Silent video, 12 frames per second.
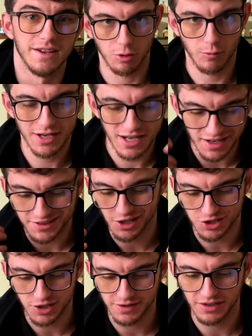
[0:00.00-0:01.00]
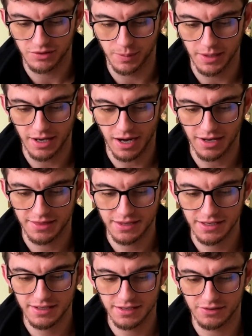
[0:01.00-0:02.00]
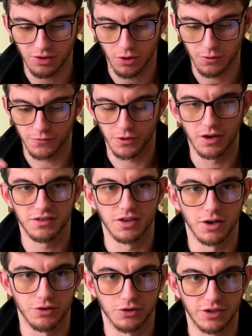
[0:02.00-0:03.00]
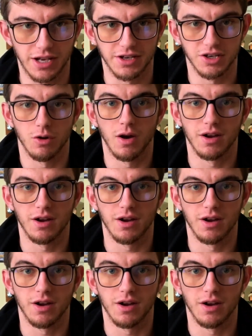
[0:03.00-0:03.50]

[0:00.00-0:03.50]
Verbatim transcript: And I want to kind of touch on this, but I think it's hard for us to understand, you know,